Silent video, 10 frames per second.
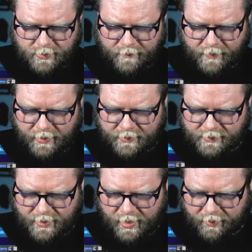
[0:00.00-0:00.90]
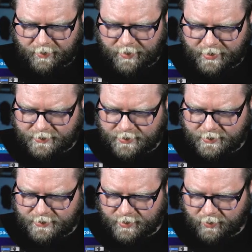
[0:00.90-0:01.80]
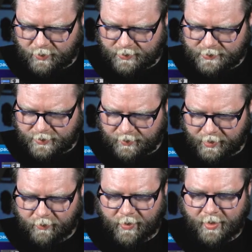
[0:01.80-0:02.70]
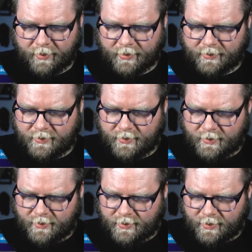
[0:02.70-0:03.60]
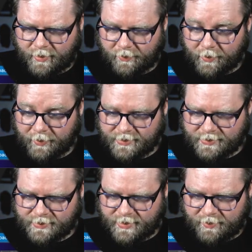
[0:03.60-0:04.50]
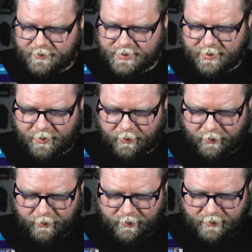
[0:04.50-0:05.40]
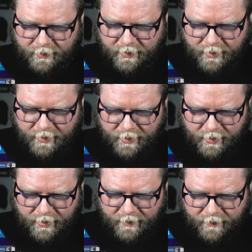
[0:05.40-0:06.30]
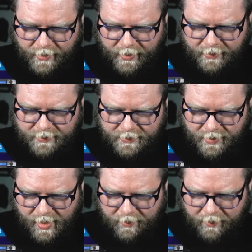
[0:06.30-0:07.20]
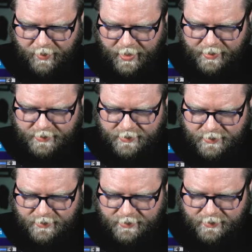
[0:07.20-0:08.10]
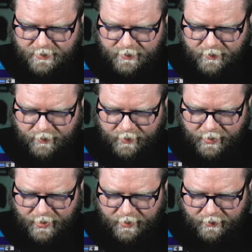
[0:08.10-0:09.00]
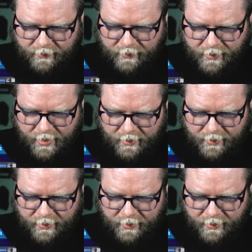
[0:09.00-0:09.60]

I've got this copy pasted somewhere, so let me grab it. I don't want to mess this up, so you can just copy paste. You want to enter that